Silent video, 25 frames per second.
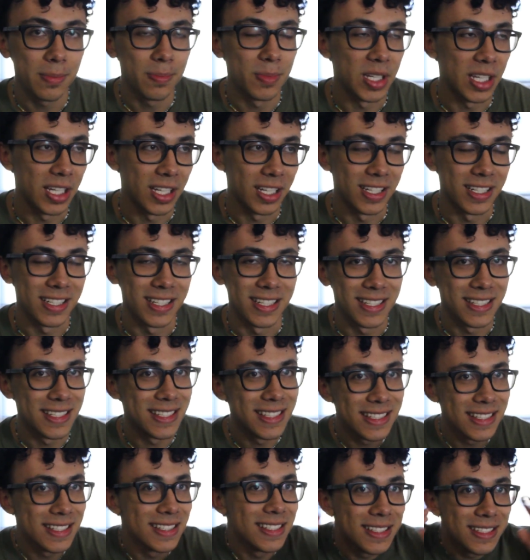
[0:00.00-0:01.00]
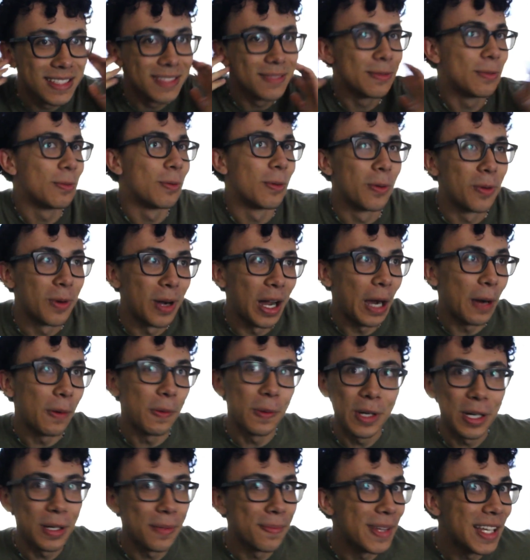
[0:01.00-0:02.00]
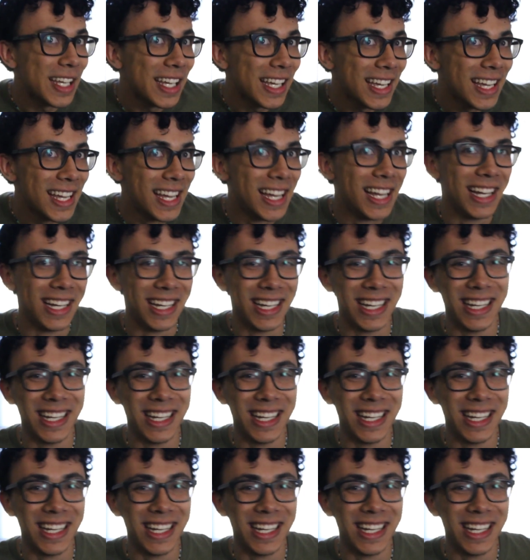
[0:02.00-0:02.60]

because why would it be?